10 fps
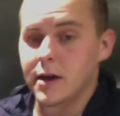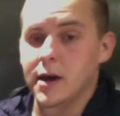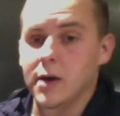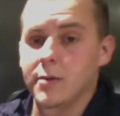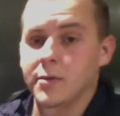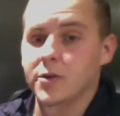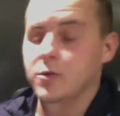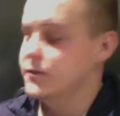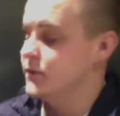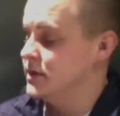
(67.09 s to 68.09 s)
What I'm going to
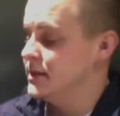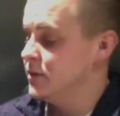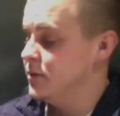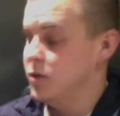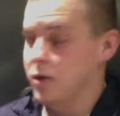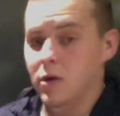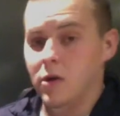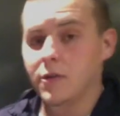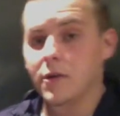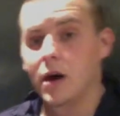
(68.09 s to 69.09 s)
do is first I'm going to put
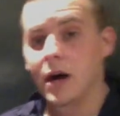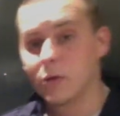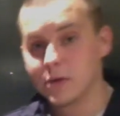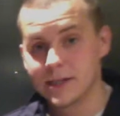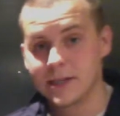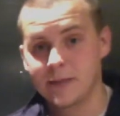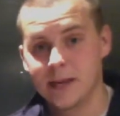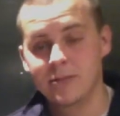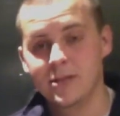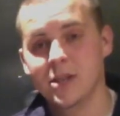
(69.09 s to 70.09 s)
our team
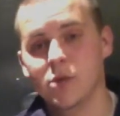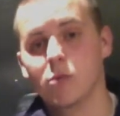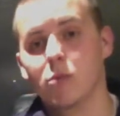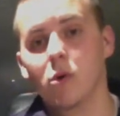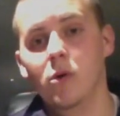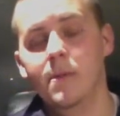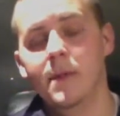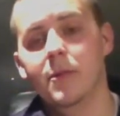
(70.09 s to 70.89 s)
names into a bowl.